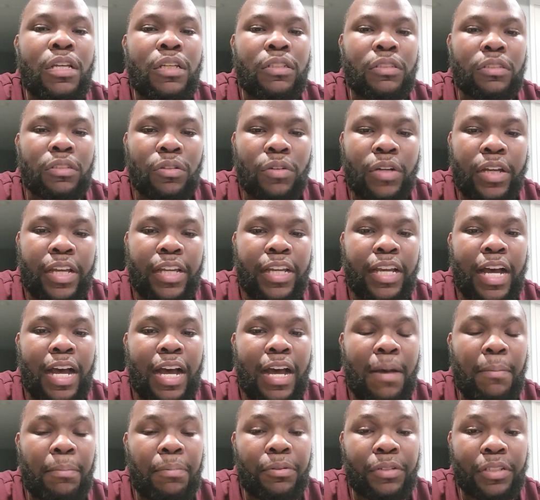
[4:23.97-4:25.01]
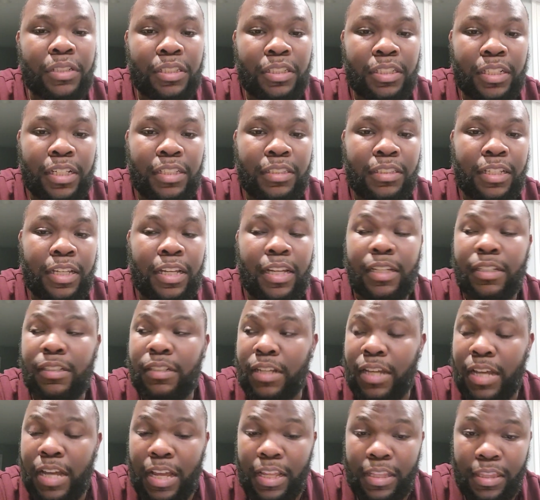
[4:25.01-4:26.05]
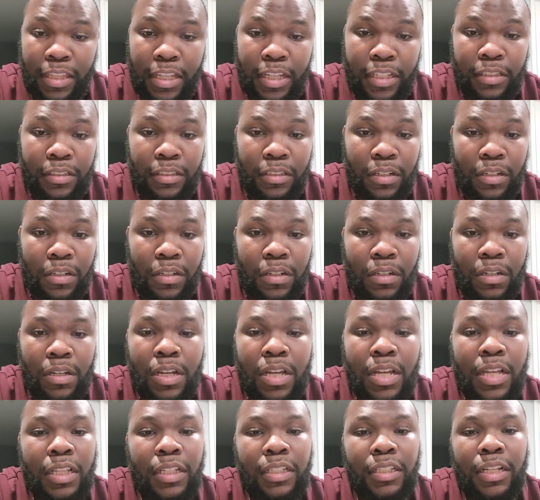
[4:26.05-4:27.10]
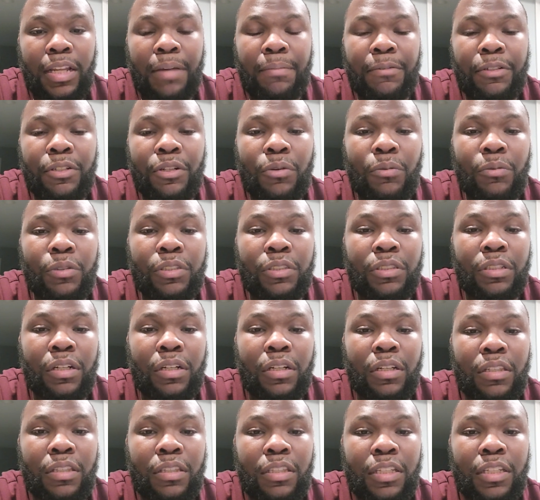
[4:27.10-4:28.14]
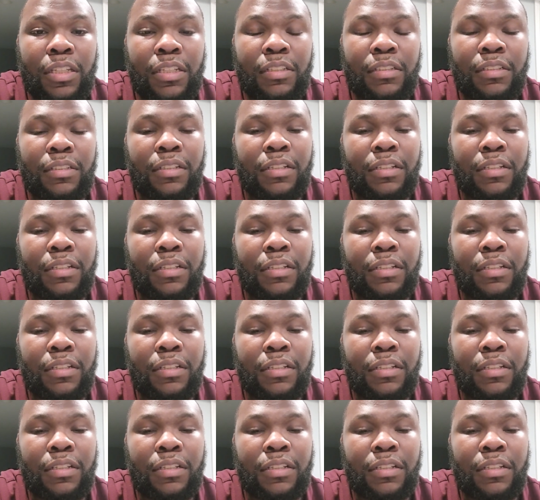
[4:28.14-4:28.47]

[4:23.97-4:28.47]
So, hey, I appreciate that. I thank y'all. Let me know what y'all think.